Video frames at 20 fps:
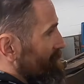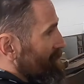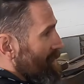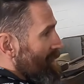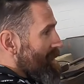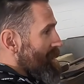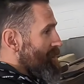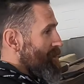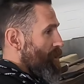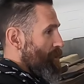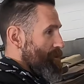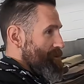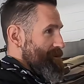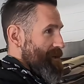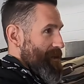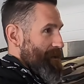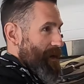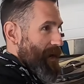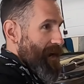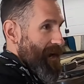tell you, it's
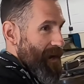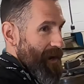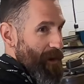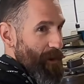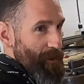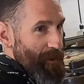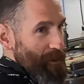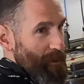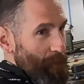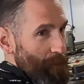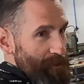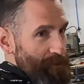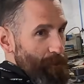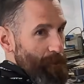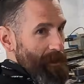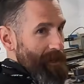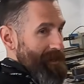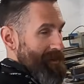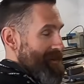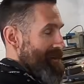like
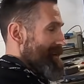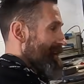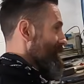between